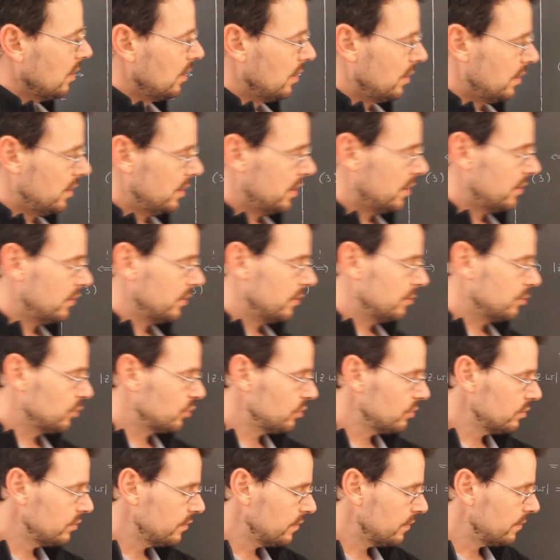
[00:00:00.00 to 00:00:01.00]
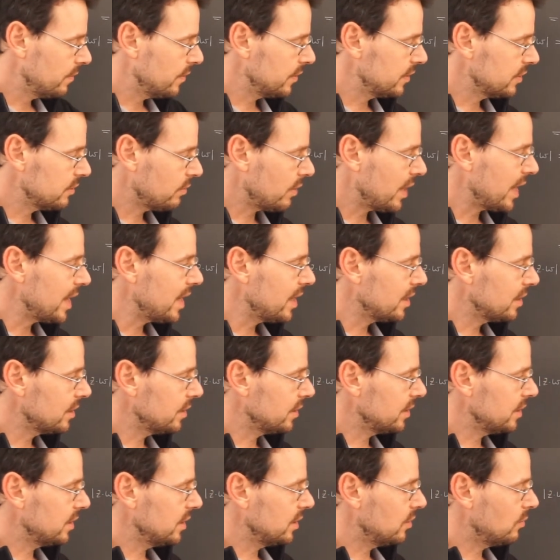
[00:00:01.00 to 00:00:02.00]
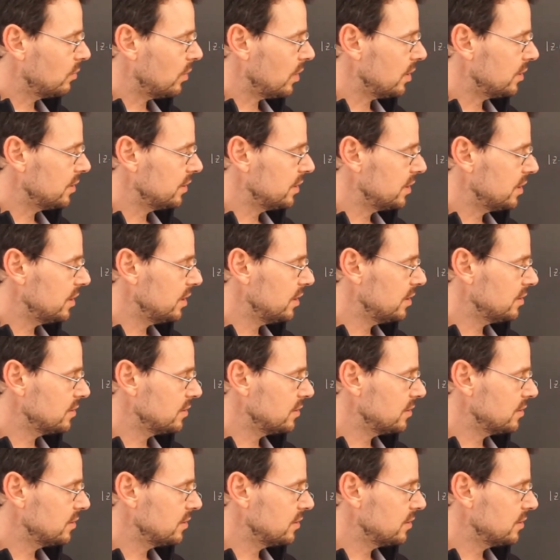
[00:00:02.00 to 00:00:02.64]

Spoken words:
Now the proof of the triangle inequality